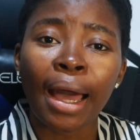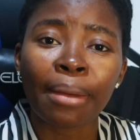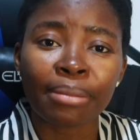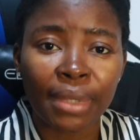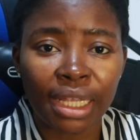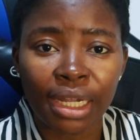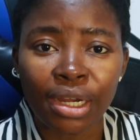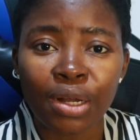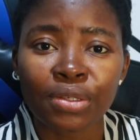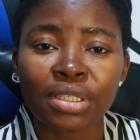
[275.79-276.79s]
and
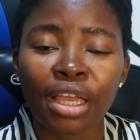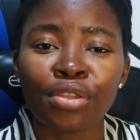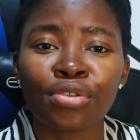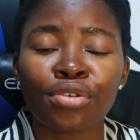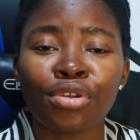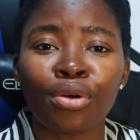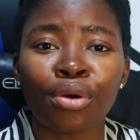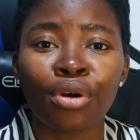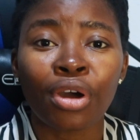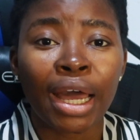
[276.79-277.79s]
minerals into
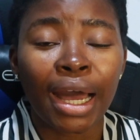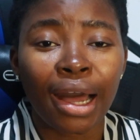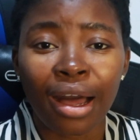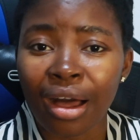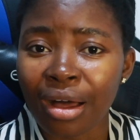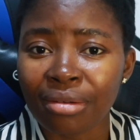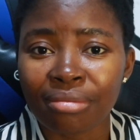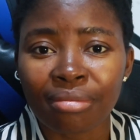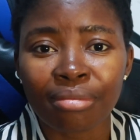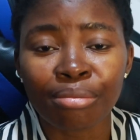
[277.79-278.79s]
your um,
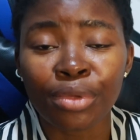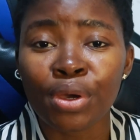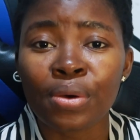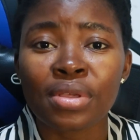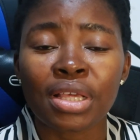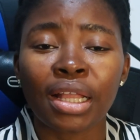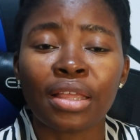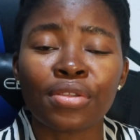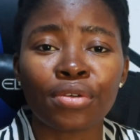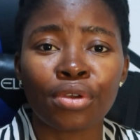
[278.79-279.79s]
meals and
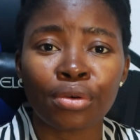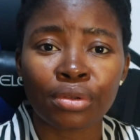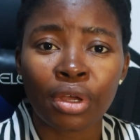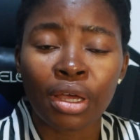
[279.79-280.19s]
into your